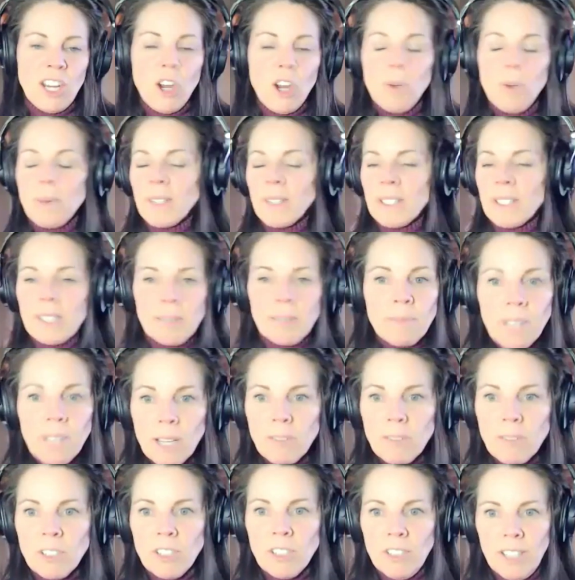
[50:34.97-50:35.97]
know, but
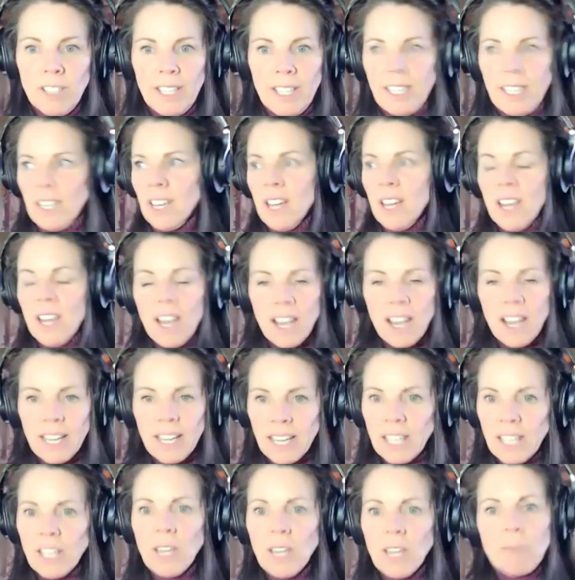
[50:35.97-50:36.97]
sometimes you like, I
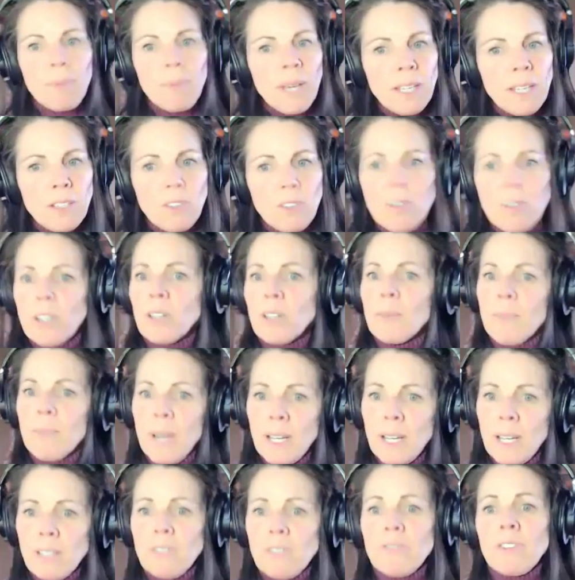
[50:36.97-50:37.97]
cannot pay
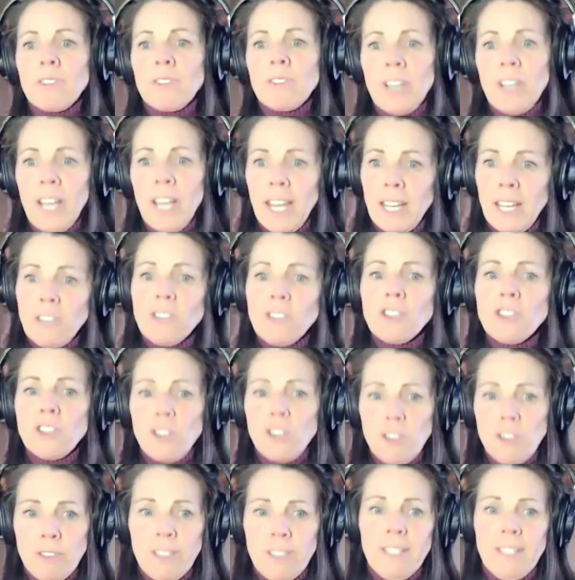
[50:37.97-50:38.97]
$200 for a
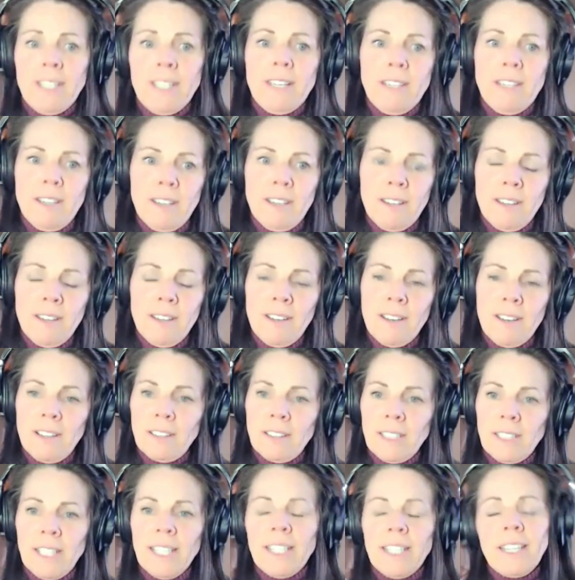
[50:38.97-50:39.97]
jersey.
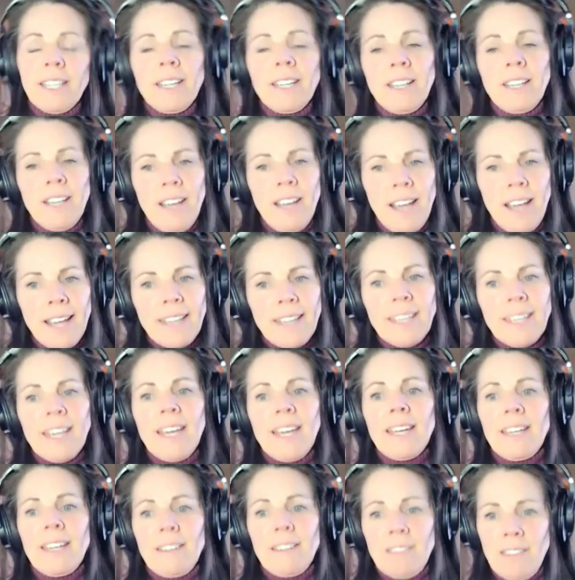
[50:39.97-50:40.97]
Like, I
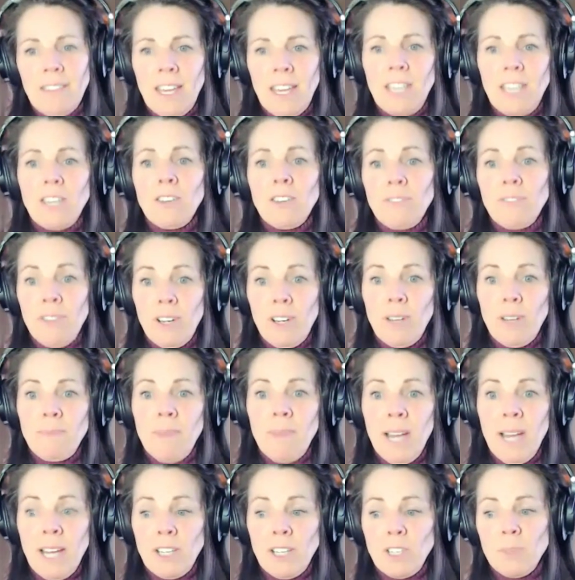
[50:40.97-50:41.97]
get it. Thank you very
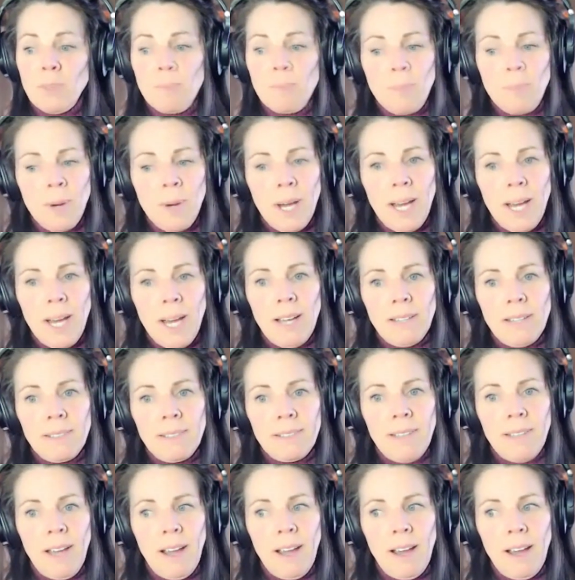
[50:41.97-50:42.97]
much. But
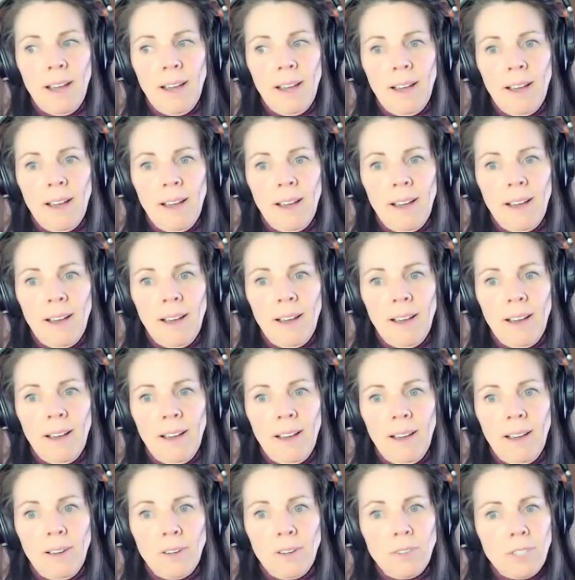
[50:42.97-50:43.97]

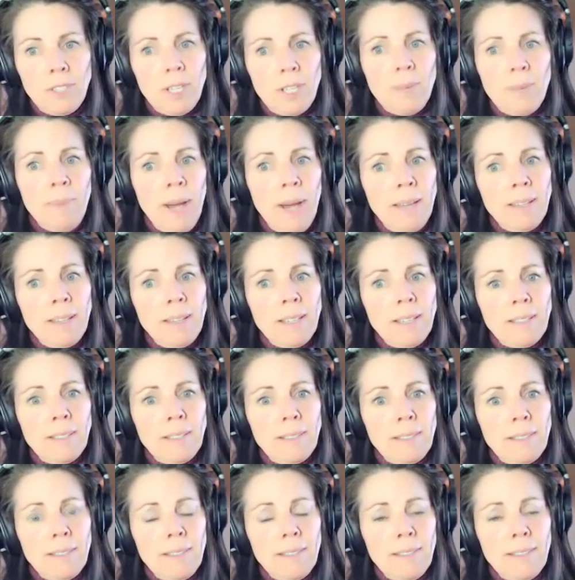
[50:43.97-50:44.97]
who's going to buy
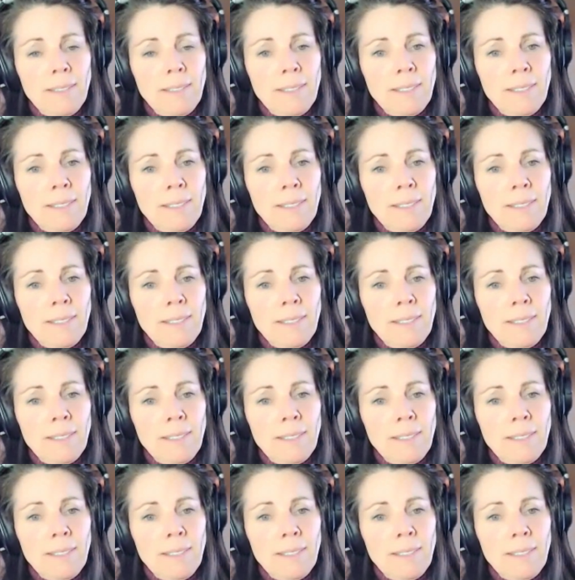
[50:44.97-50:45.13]
this?